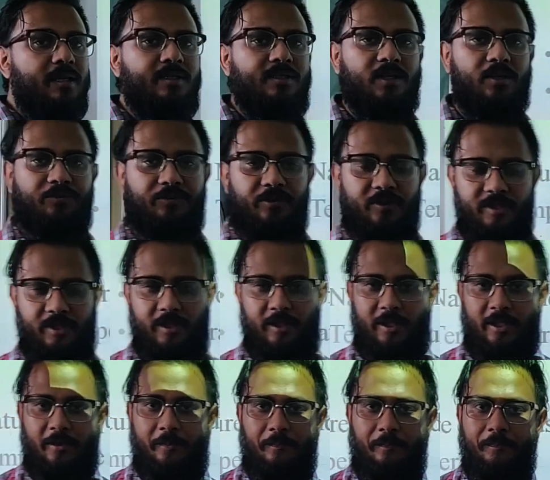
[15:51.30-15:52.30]
surface
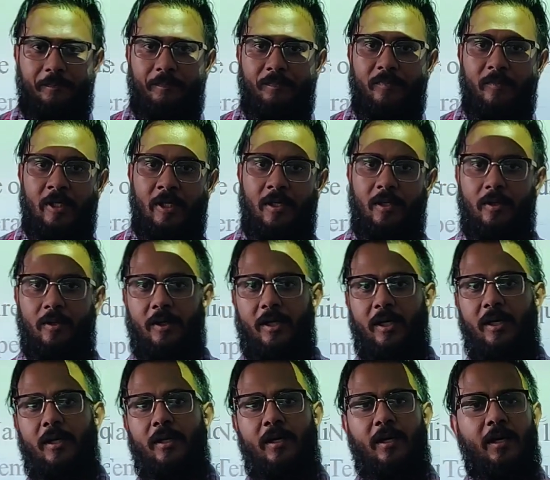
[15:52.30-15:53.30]
area.
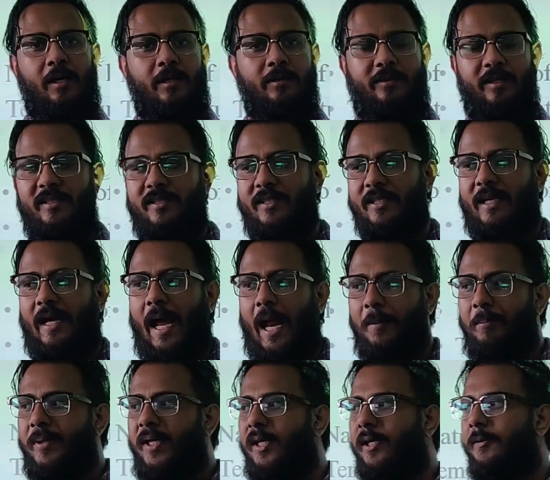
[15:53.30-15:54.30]
Okay, this
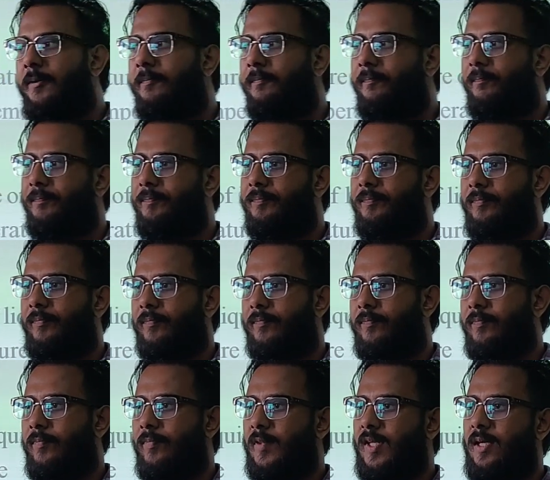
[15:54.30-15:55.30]
can be,
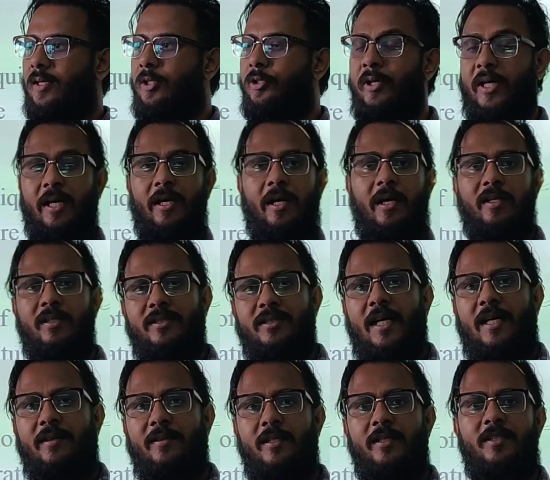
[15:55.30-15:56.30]
you can
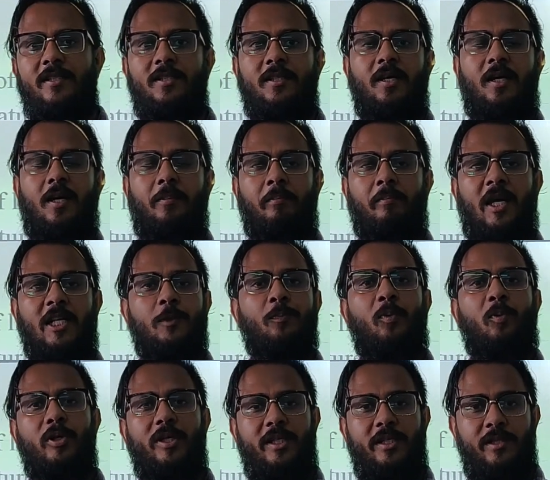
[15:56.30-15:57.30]
understand this much
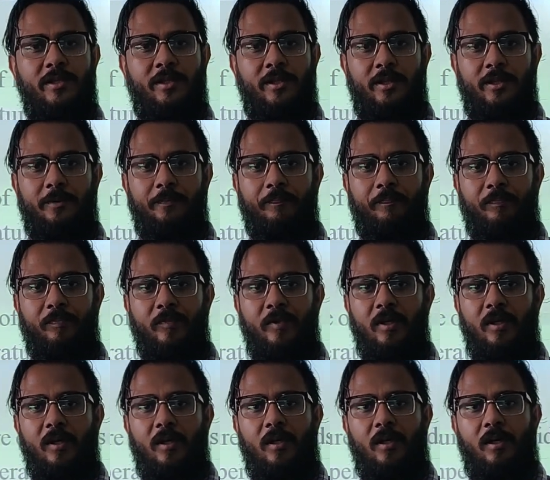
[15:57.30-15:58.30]
more easier
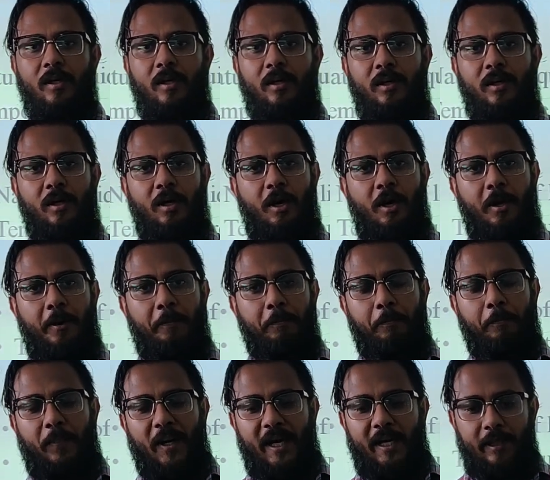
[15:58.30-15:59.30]

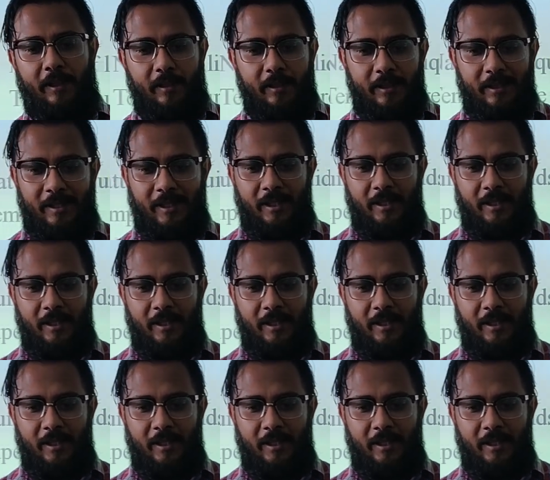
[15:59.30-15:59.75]
by